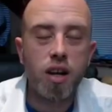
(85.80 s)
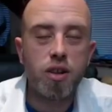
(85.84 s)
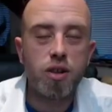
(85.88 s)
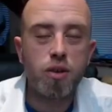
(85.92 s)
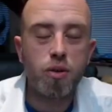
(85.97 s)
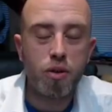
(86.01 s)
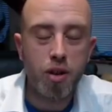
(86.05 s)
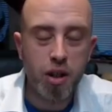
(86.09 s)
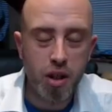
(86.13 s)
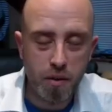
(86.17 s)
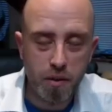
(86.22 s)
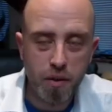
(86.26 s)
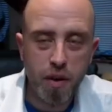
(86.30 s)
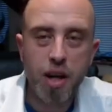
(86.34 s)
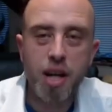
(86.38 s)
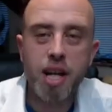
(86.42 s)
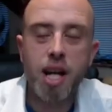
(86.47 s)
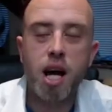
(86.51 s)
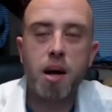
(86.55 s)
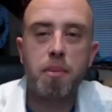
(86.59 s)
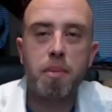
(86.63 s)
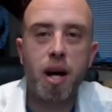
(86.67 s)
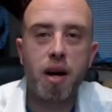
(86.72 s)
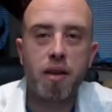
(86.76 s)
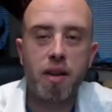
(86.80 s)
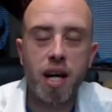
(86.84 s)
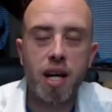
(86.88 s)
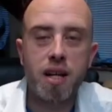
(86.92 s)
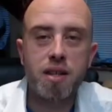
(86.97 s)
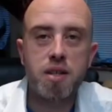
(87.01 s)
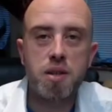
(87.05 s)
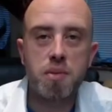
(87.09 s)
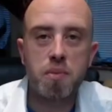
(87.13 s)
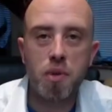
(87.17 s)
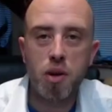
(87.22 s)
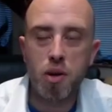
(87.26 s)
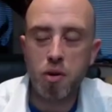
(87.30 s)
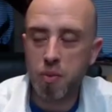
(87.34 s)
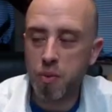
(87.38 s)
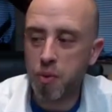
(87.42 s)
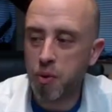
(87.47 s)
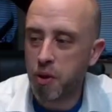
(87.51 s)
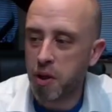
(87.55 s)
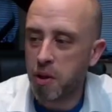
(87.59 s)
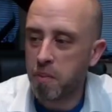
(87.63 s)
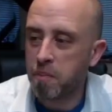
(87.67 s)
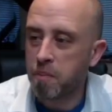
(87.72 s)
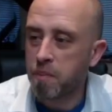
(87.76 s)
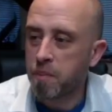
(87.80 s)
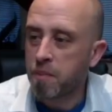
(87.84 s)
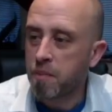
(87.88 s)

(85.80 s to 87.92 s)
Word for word: you're going to find out about that tomorrow morning.